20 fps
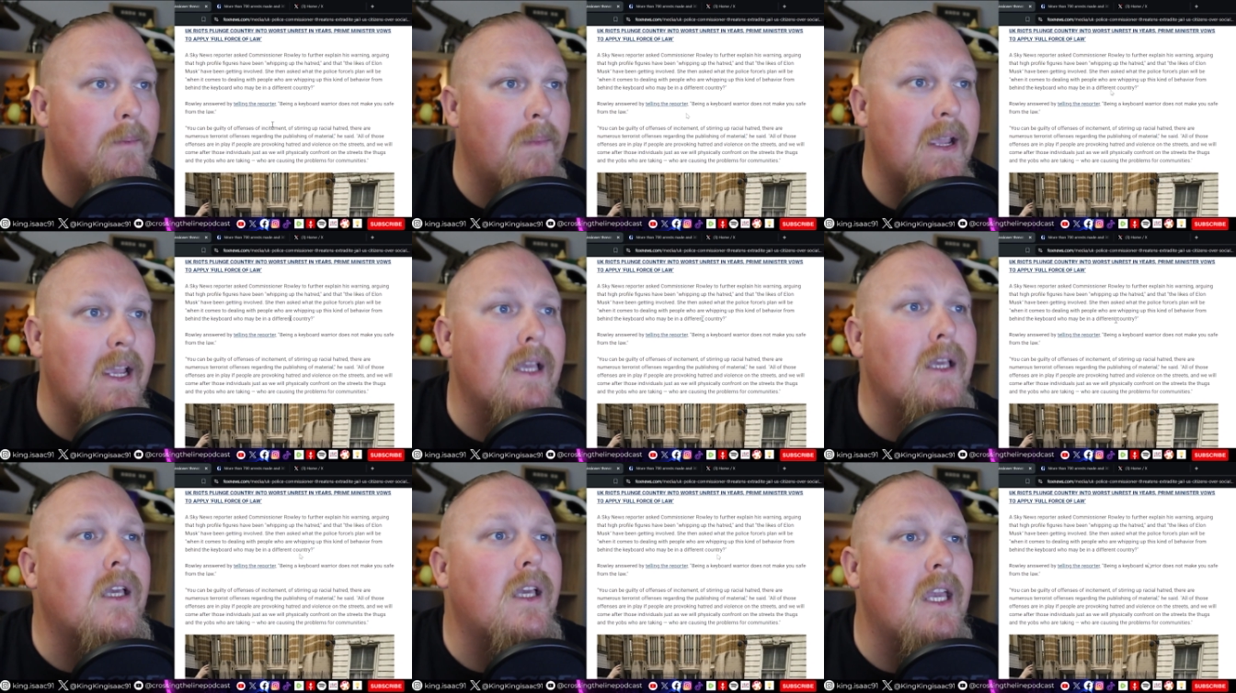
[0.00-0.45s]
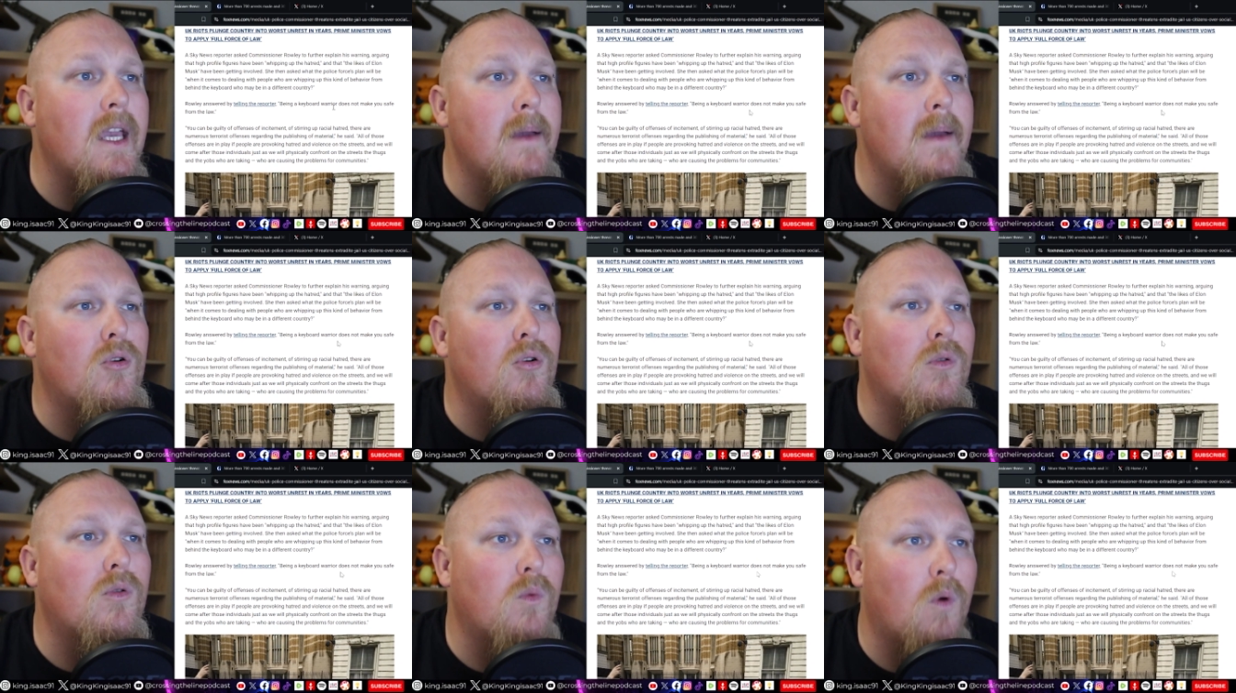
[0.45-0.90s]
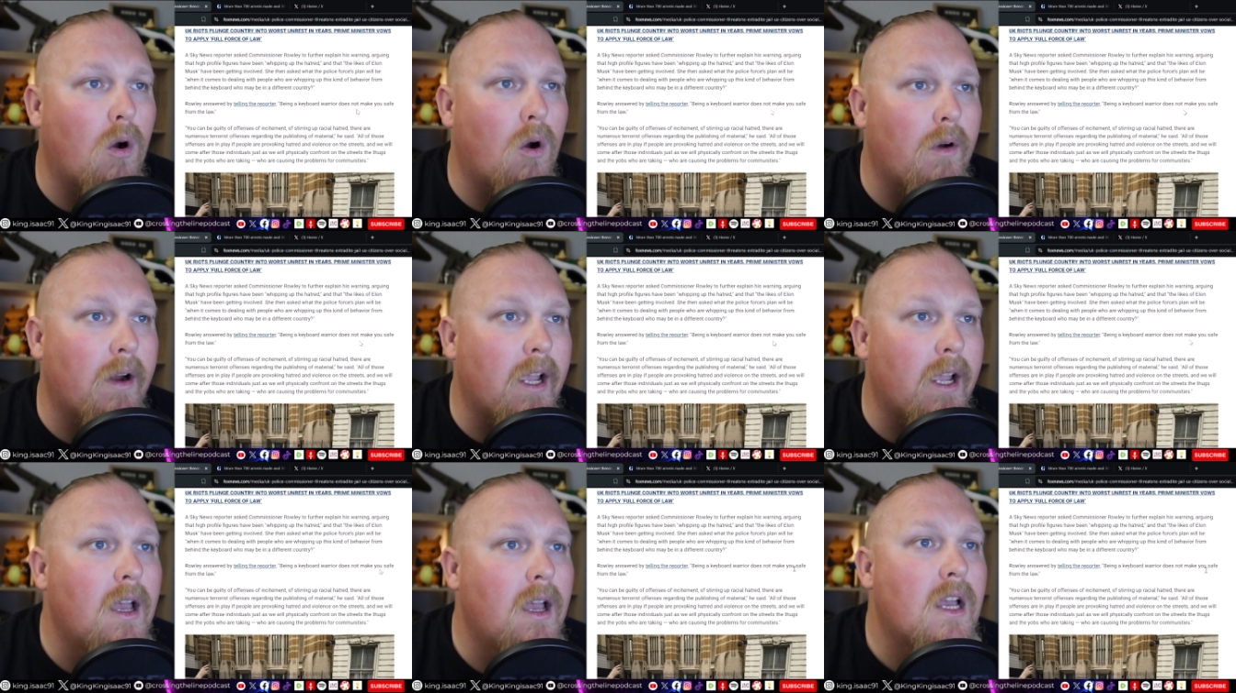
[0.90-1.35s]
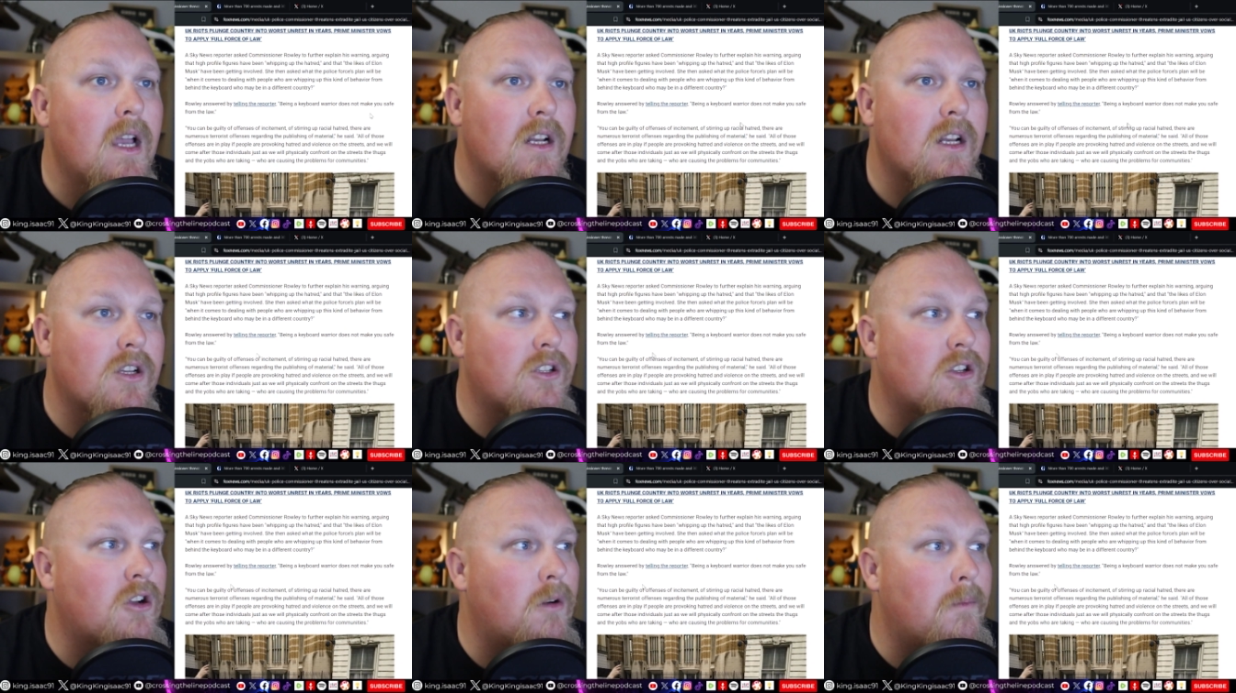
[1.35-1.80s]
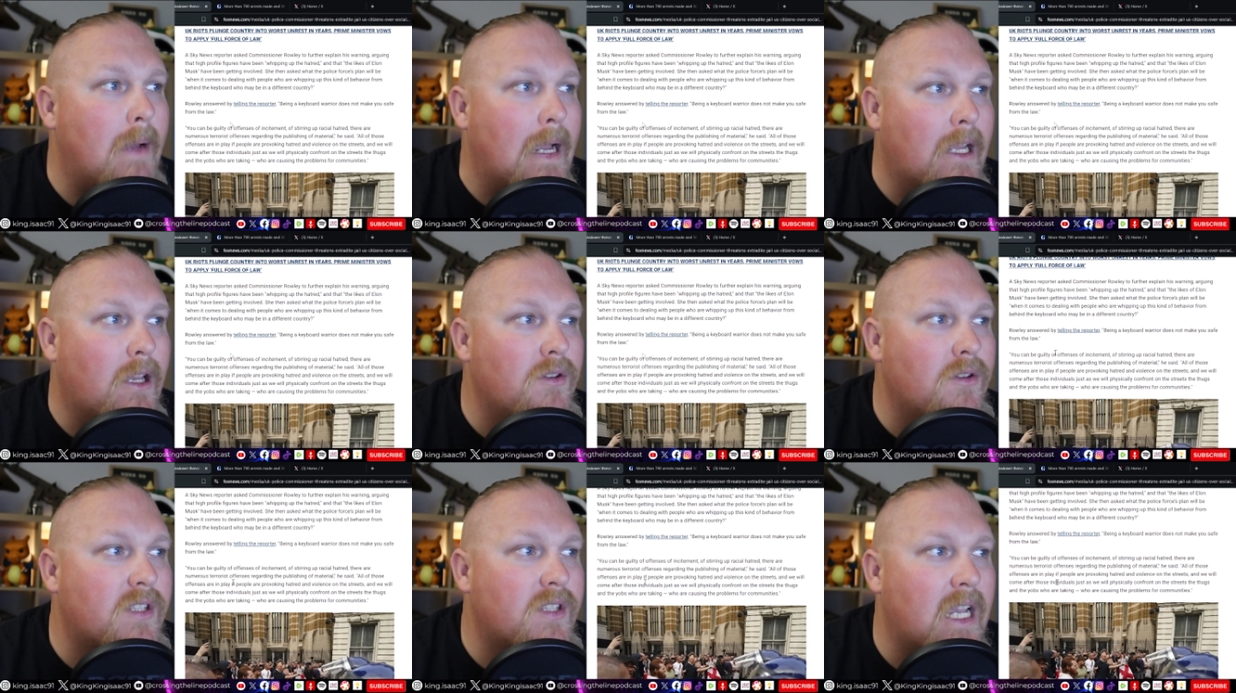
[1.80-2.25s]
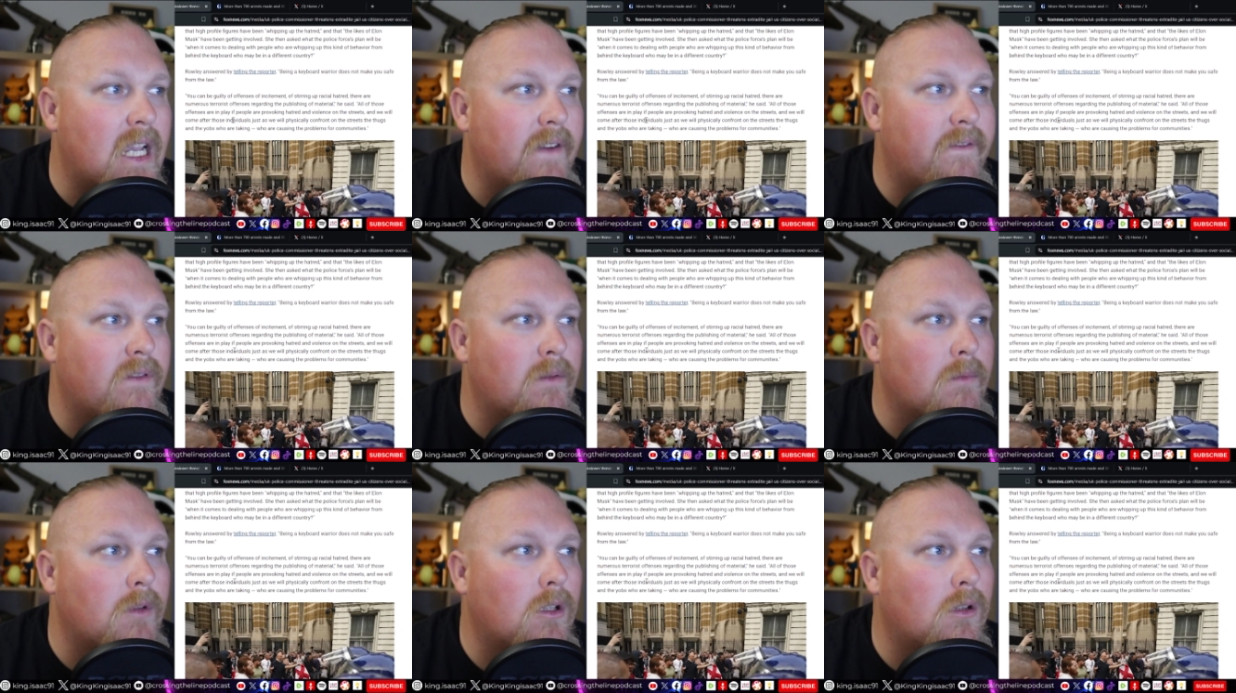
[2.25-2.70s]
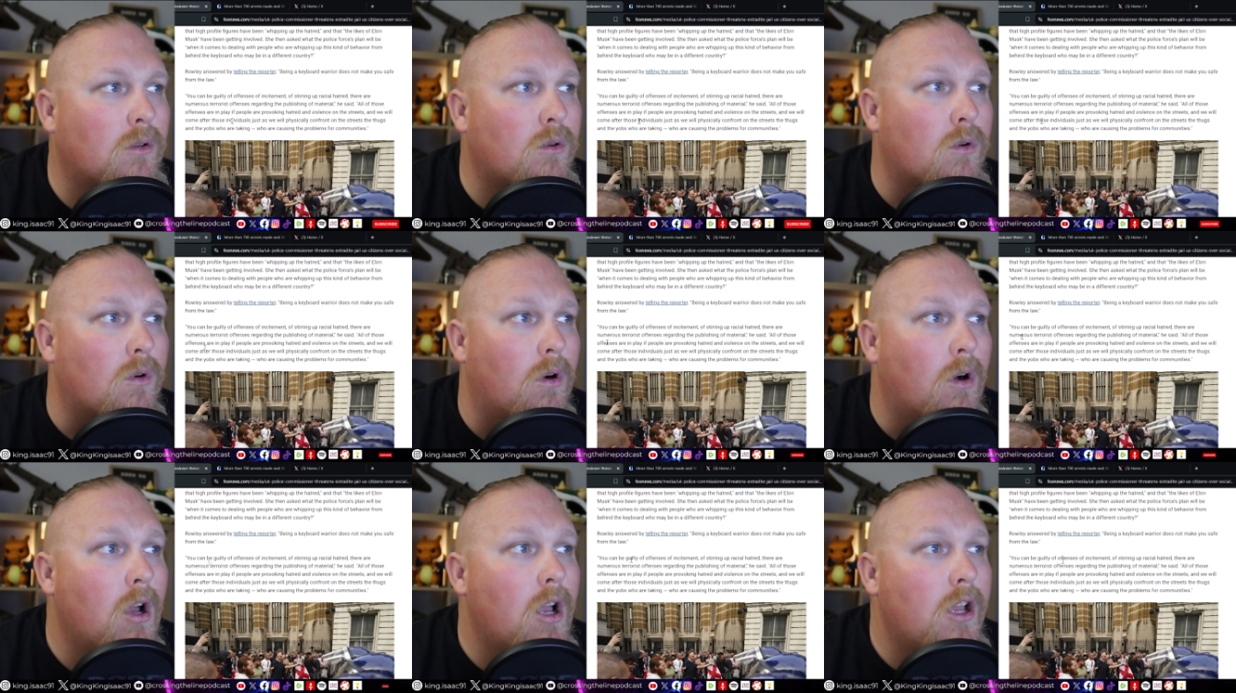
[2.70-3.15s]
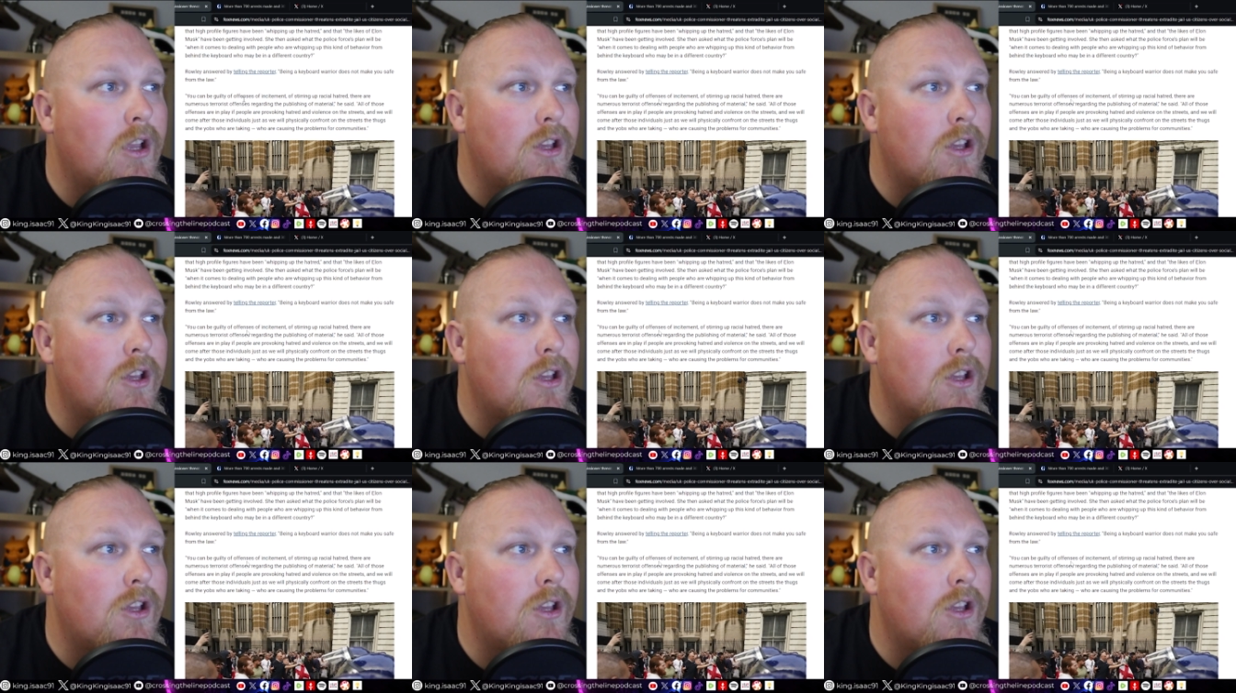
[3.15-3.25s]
being a keyboard warrior does not make you safe from the law.